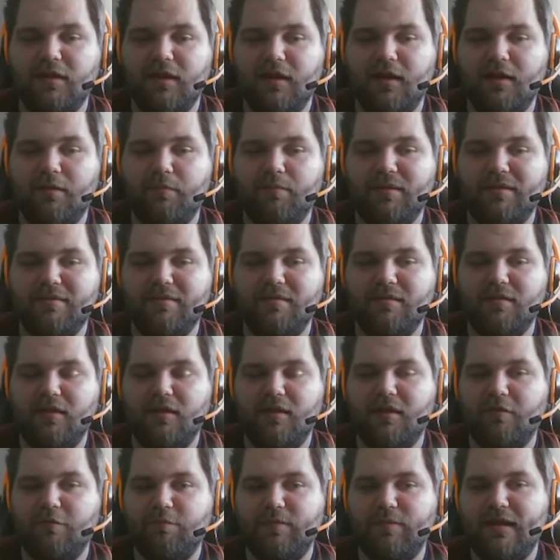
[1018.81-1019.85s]
but a
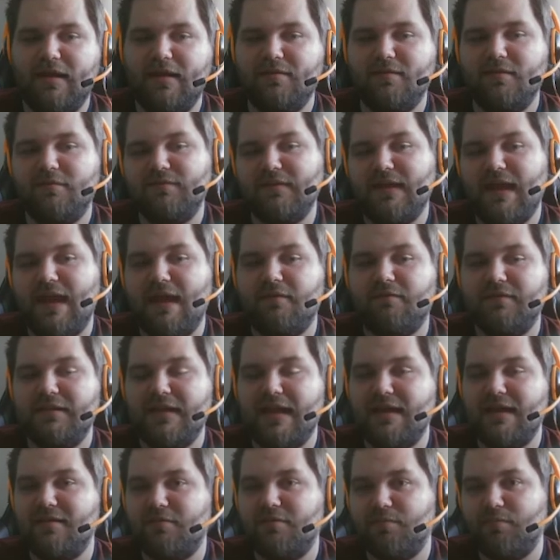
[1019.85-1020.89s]
lot of players, if they have
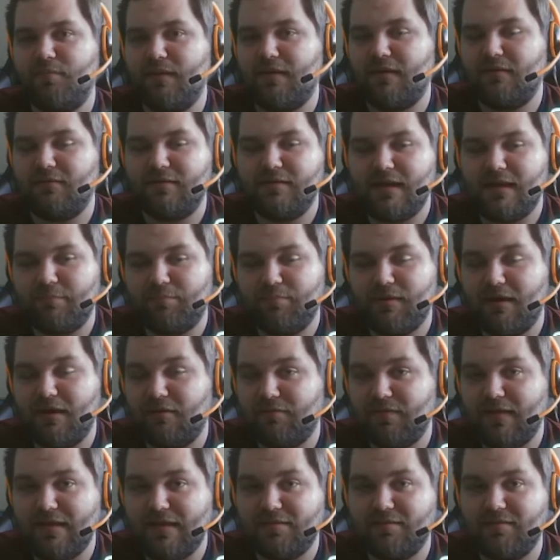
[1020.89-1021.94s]
the pair
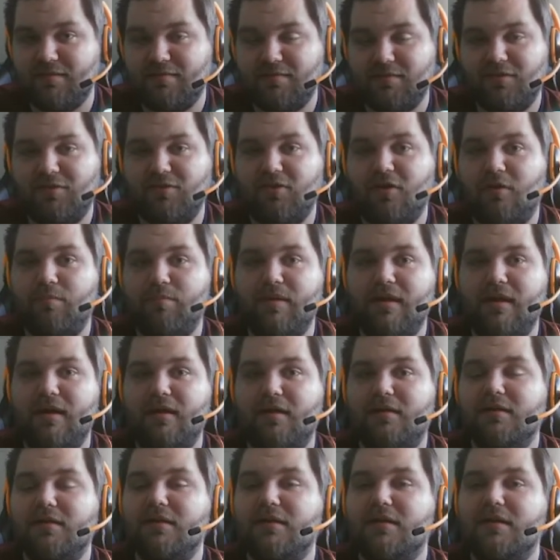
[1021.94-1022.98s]
of aces, the top pair,